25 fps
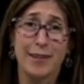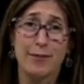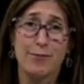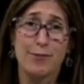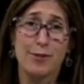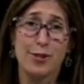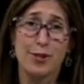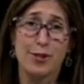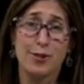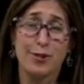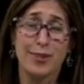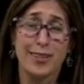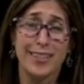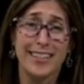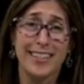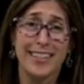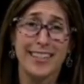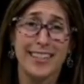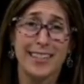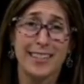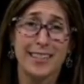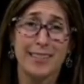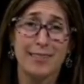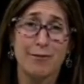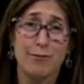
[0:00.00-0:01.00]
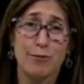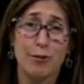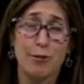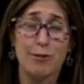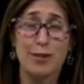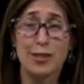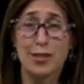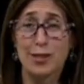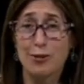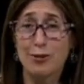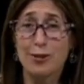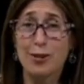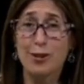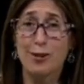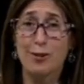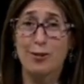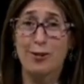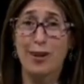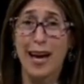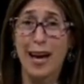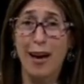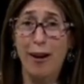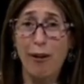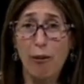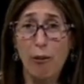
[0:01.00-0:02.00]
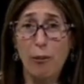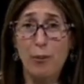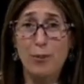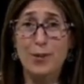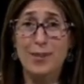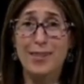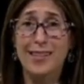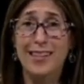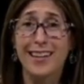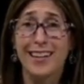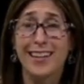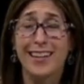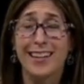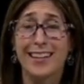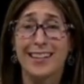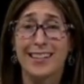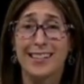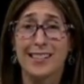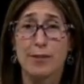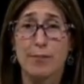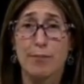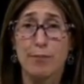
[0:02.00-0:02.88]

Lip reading: So eating, what we do know helps is